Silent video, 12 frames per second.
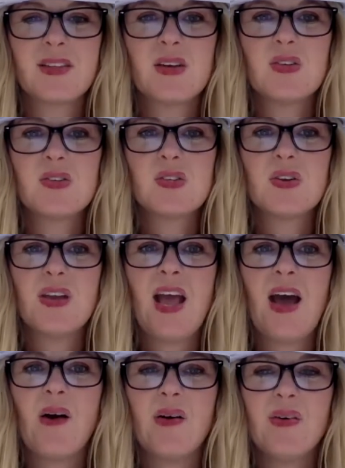So
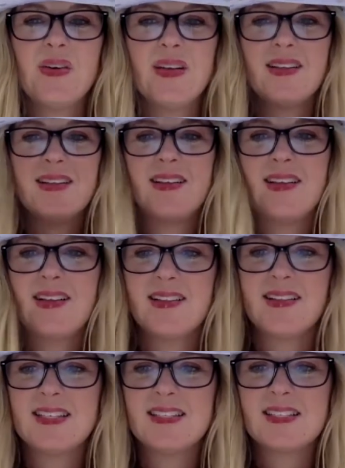now
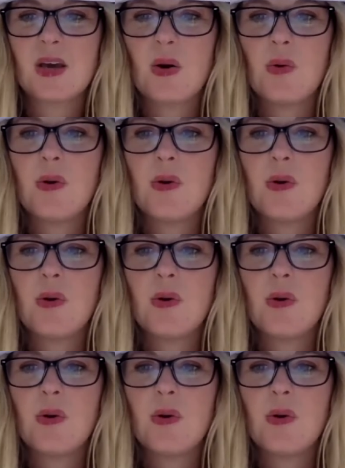let's go